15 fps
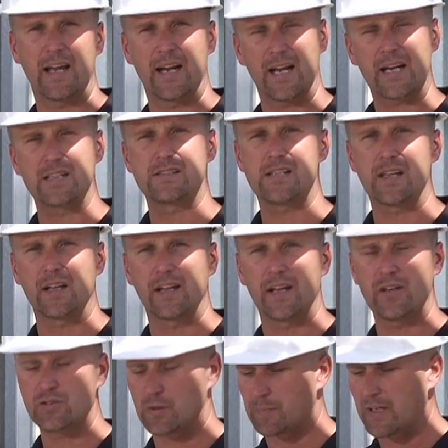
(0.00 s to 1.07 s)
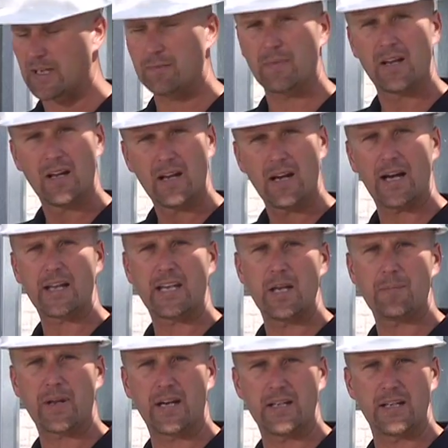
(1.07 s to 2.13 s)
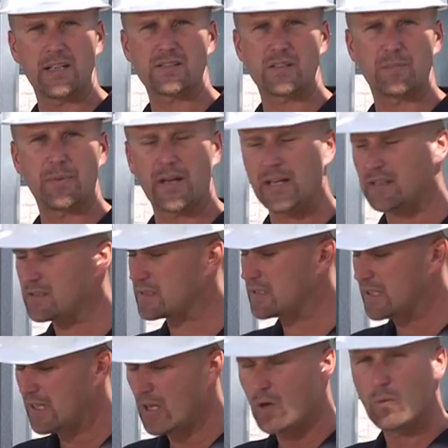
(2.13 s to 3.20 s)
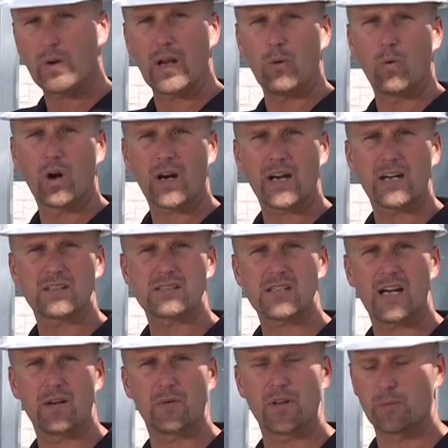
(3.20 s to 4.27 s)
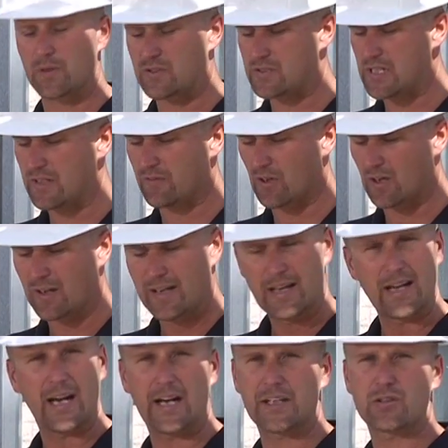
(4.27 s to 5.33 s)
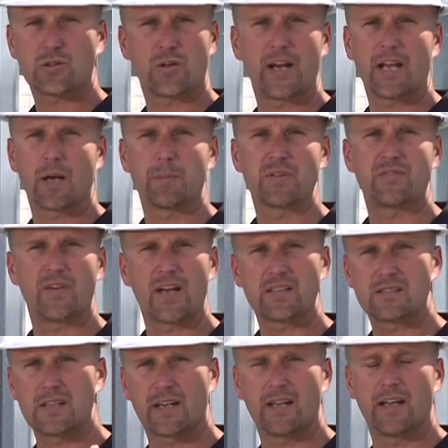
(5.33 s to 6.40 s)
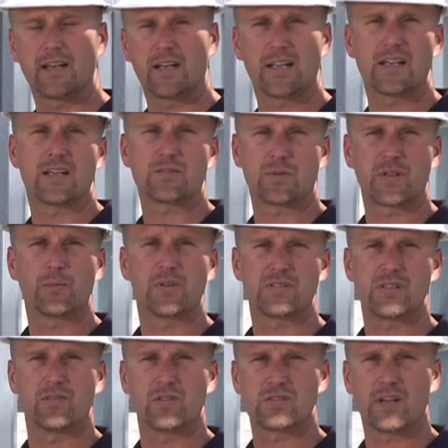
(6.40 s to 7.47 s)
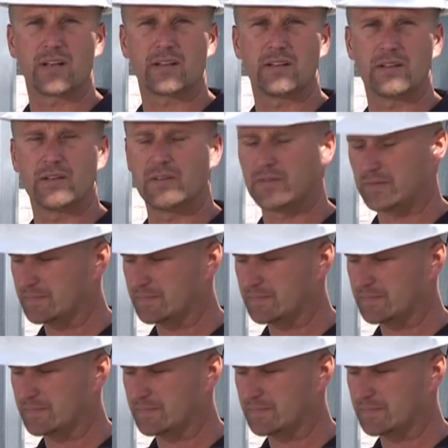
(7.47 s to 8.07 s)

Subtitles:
and I can see the laser beam, I keep at a decent pace. when I work outside with a receiver, I just crank it up as fast as I can because that's what the receivers like to do.